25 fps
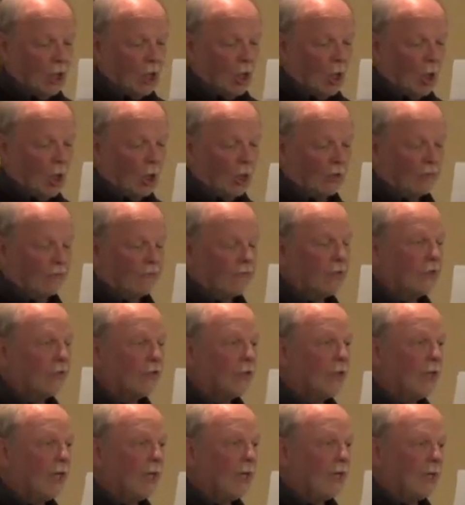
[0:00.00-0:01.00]
All of
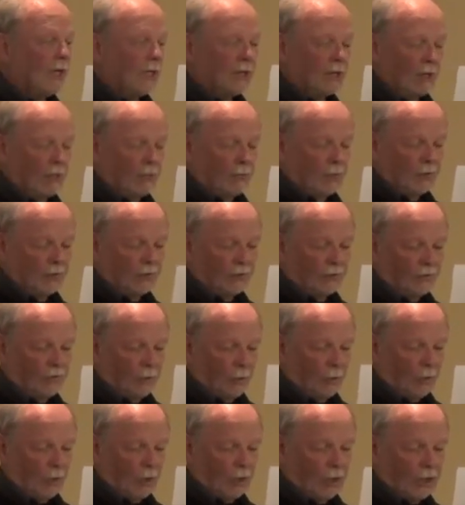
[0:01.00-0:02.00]
this taking almost
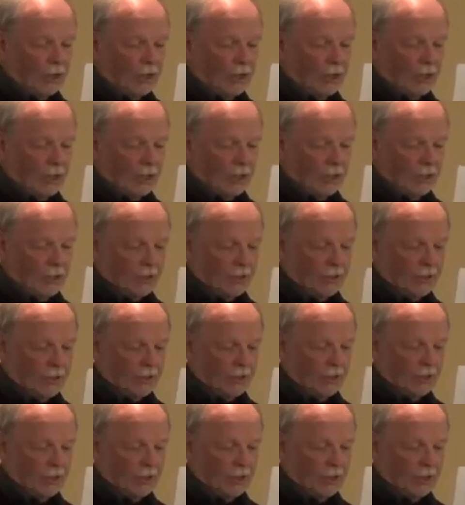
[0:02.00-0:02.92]
4 years